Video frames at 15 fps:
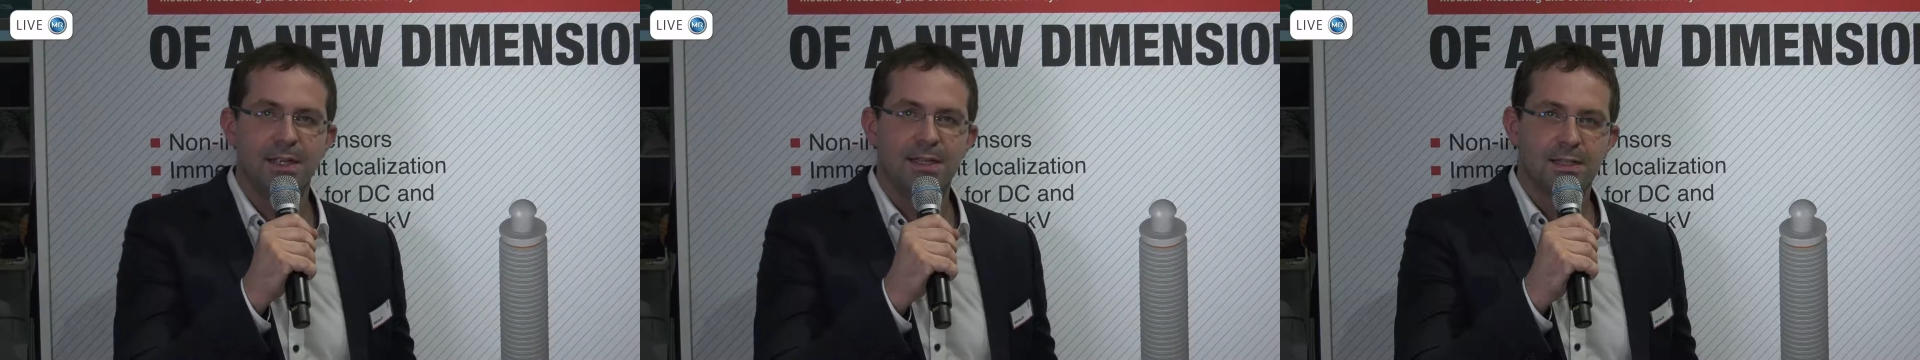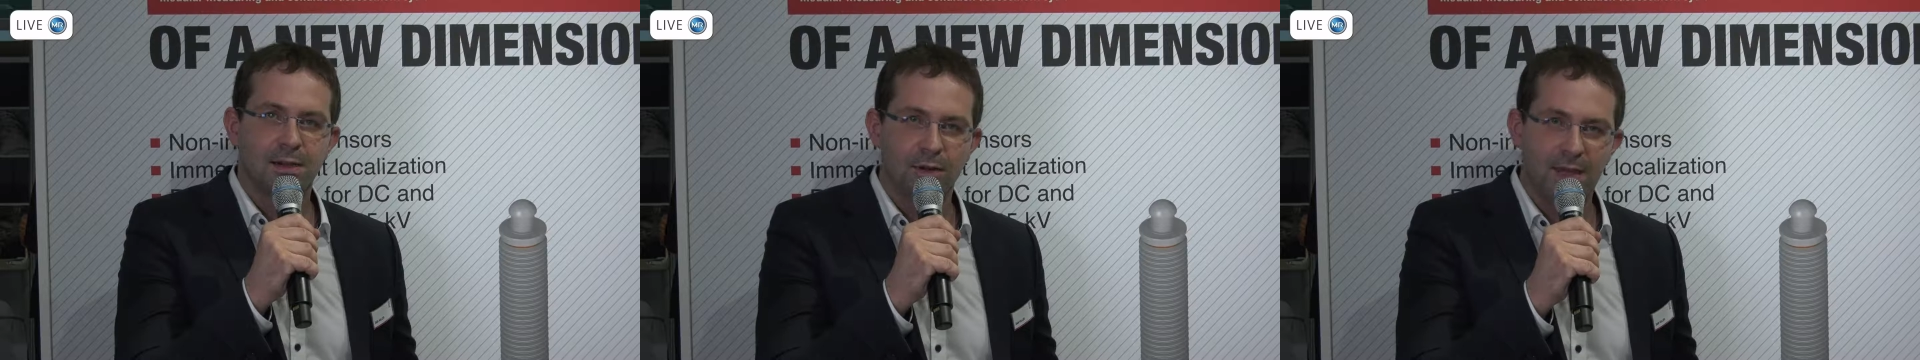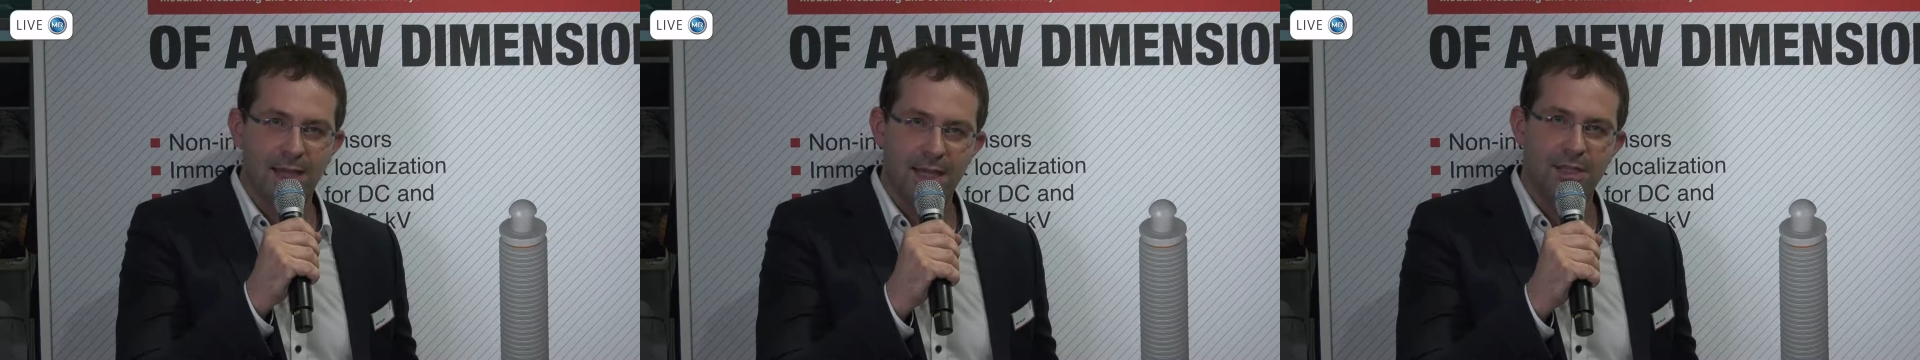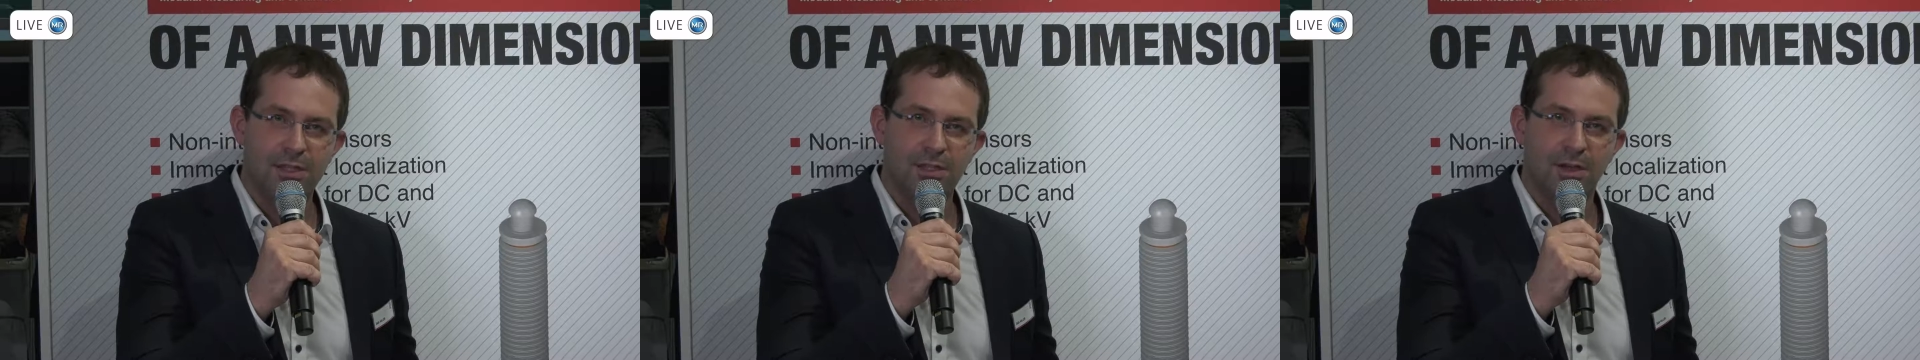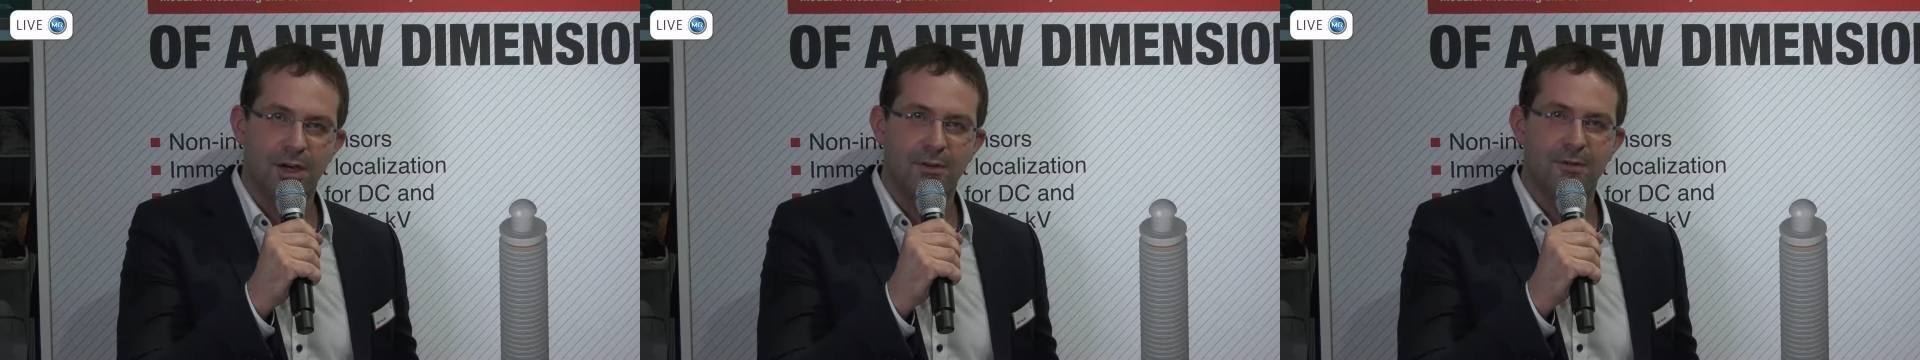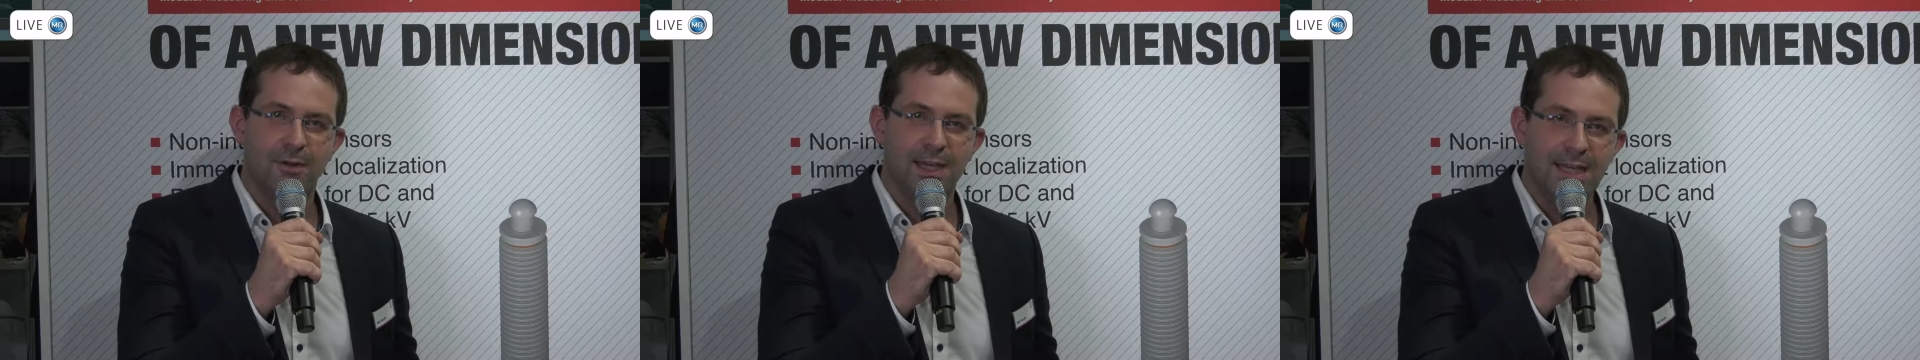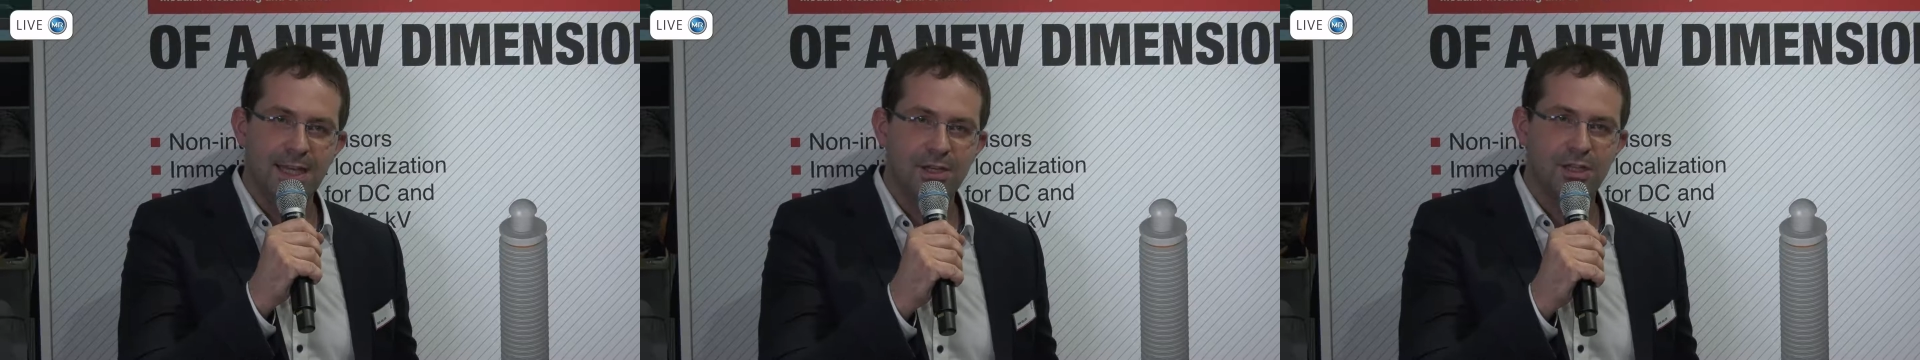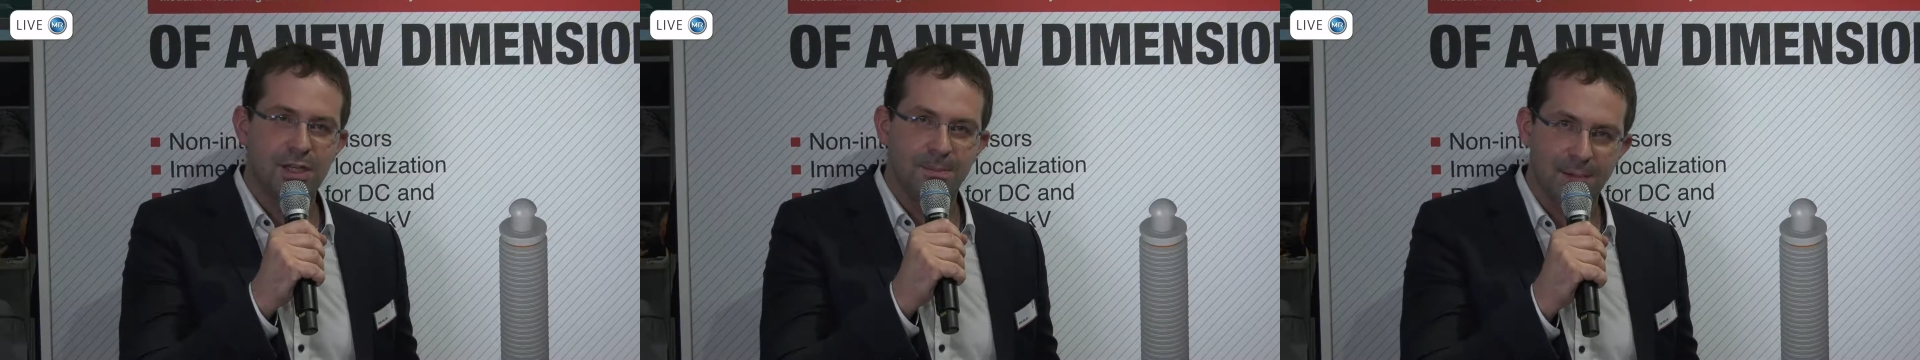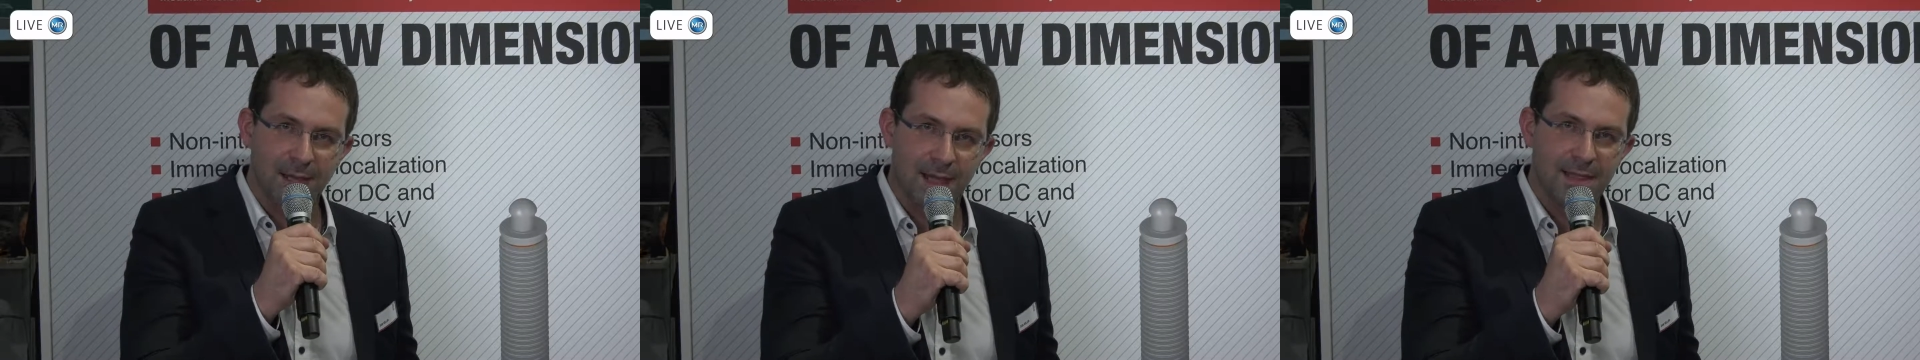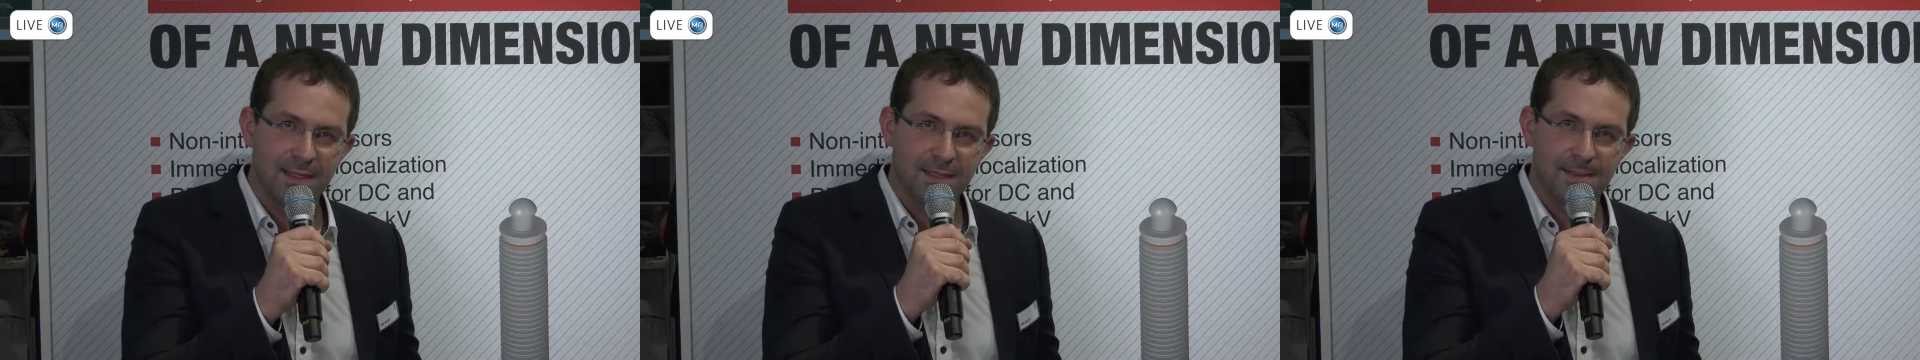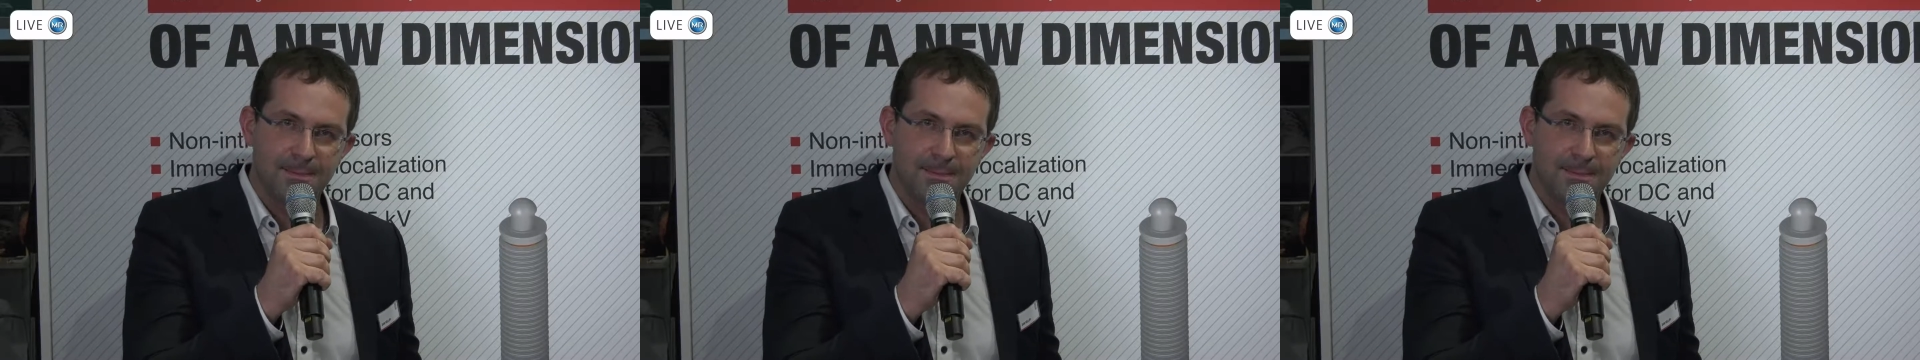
the location of each impulse